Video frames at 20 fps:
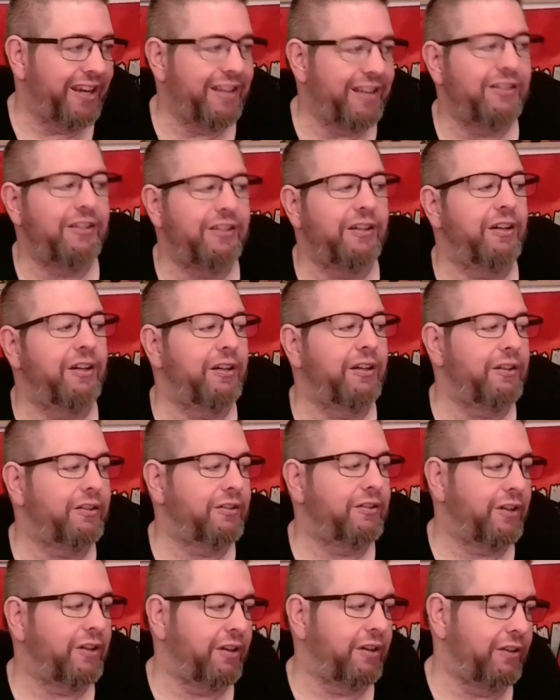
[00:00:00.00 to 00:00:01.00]

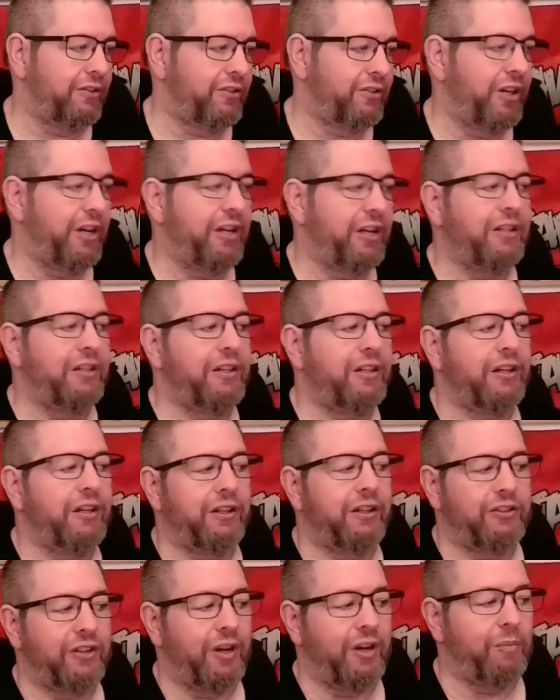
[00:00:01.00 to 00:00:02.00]
Kenya,
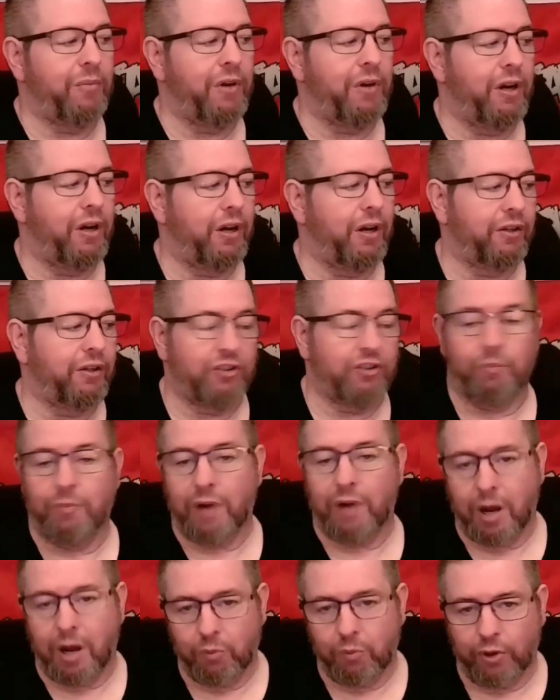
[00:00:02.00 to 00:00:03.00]
Tanzania,
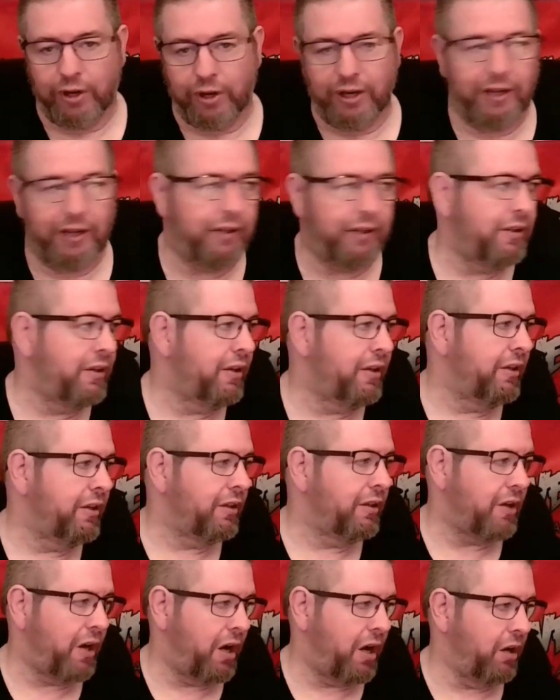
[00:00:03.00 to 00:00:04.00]
Zimbabwe,
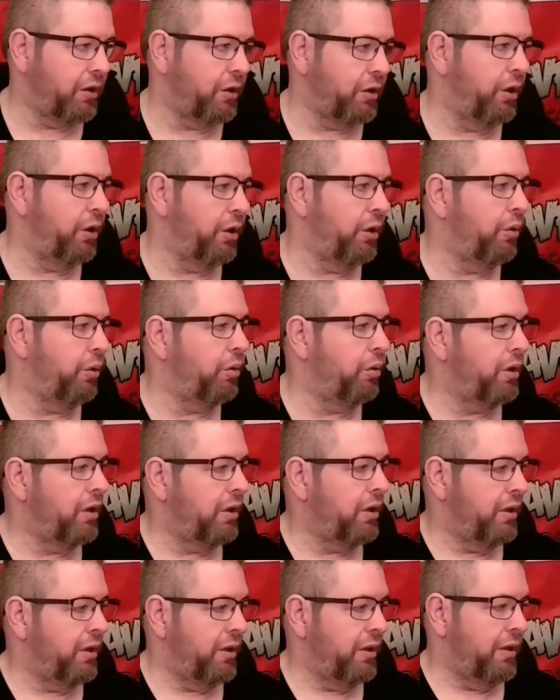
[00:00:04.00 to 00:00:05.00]
Congo.
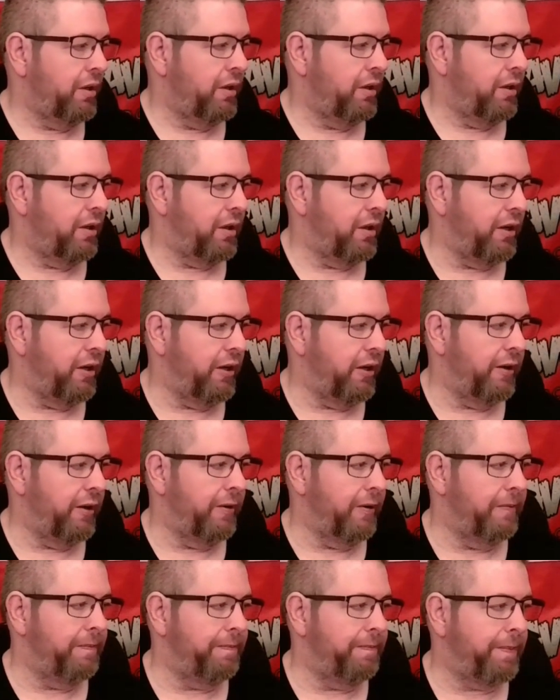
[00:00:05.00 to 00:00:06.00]

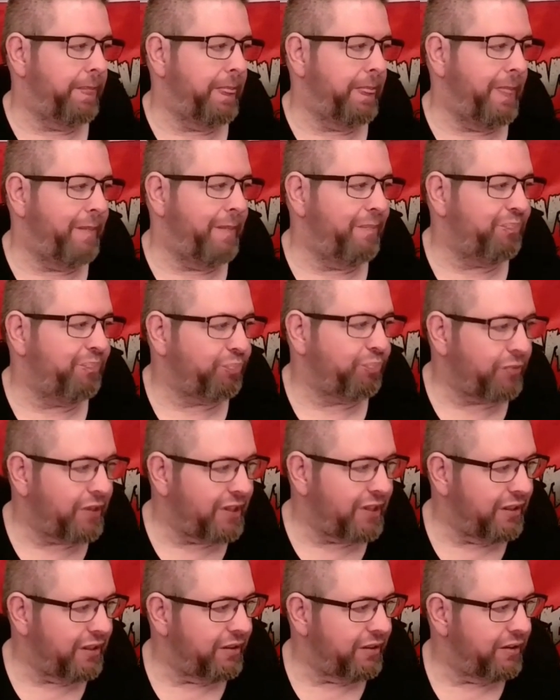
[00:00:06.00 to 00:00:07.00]
Uh,
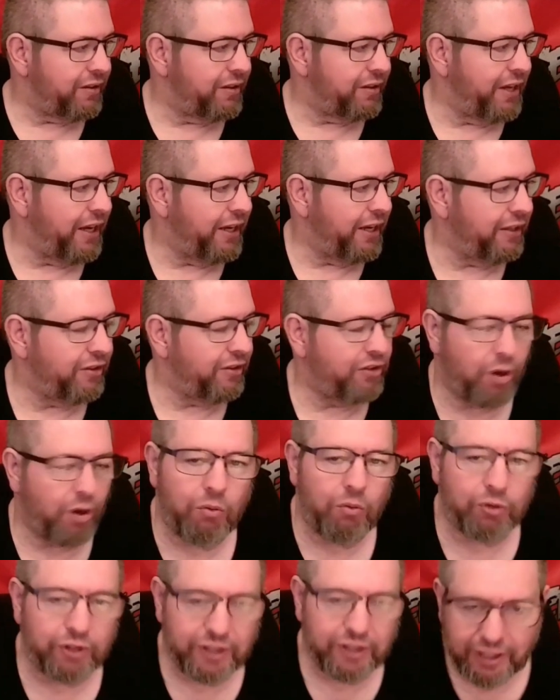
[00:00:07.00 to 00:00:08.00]
they
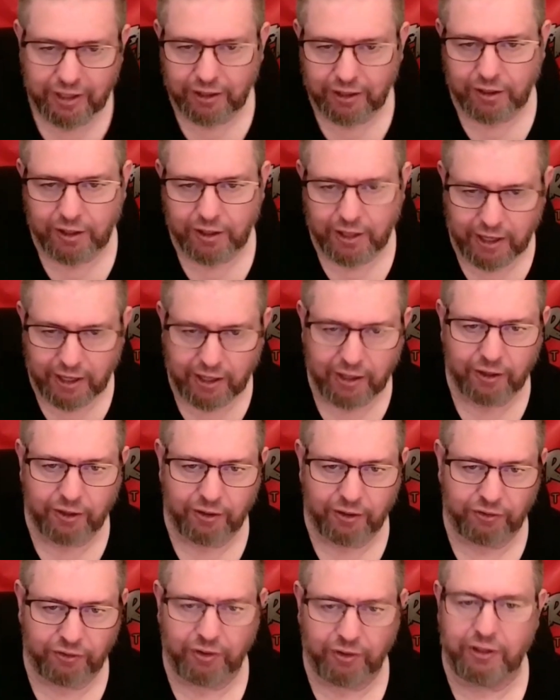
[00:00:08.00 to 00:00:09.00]
don't kick
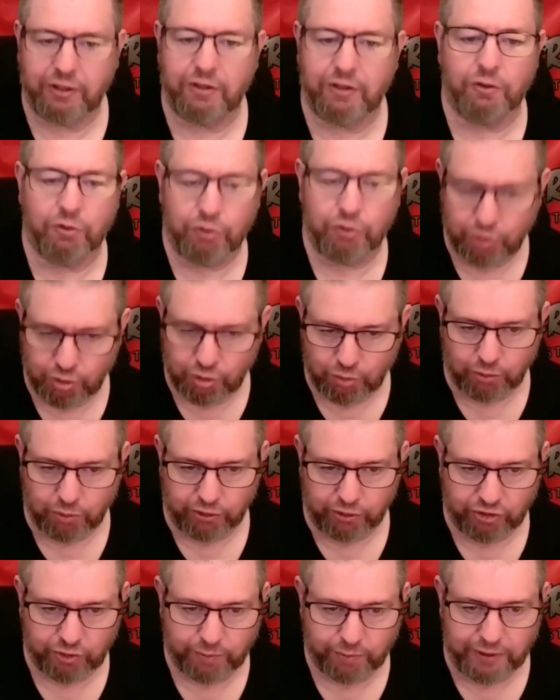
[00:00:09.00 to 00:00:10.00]
hairs like your New
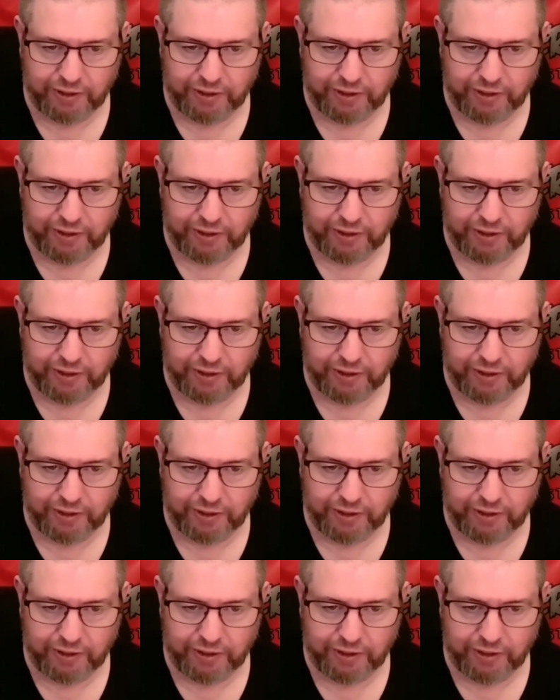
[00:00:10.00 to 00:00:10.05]
World